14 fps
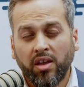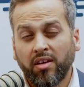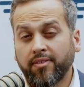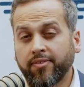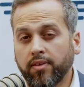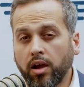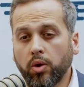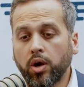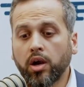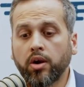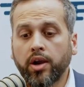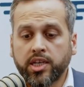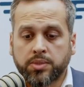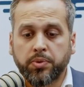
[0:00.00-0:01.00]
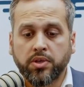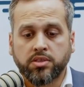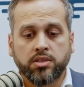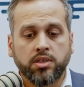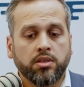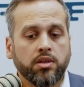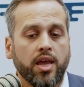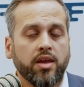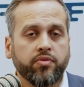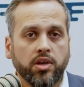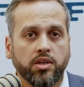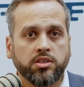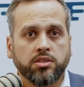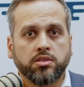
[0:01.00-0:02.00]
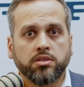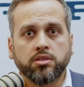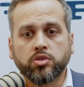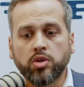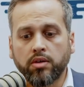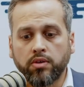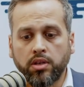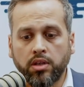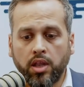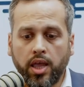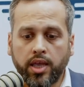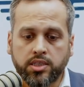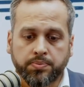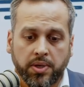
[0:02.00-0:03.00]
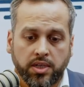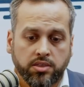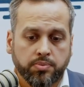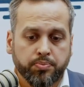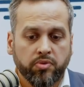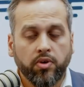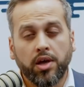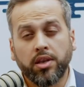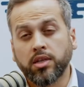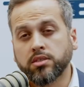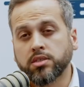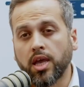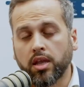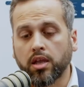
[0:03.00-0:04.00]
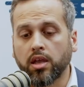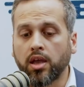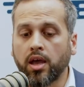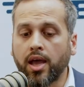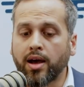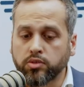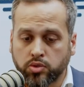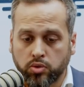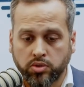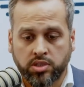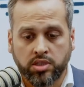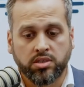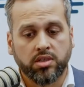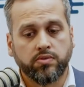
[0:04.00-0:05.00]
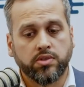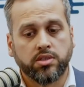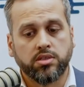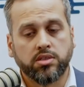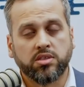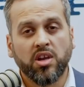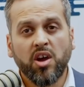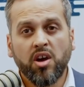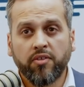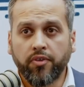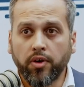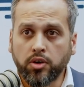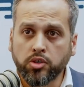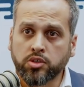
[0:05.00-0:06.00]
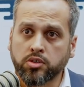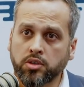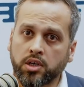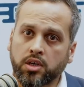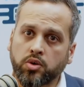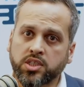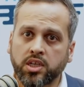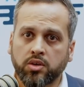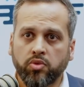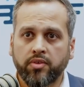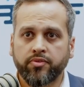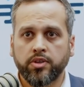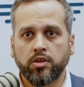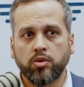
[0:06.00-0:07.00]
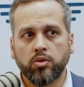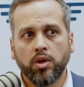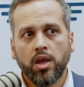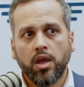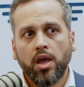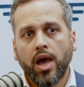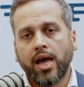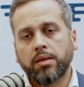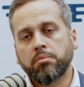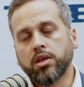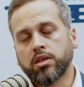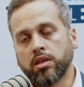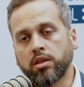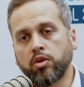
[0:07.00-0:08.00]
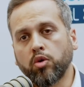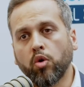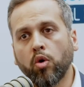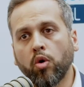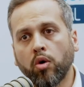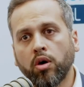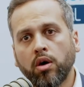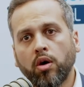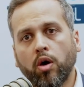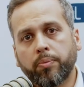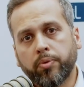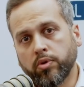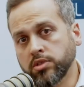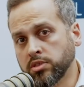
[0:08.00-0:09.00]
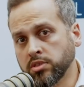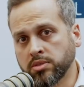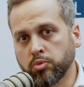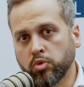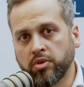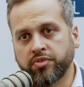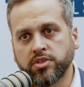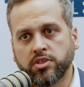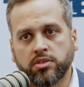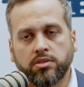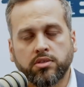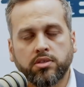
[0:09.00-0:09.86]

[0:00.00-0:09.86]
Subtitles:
Flyware are experts in aviation and travel space, providing tech outsourcing services focused on increasing revenue and making your operations more efficient.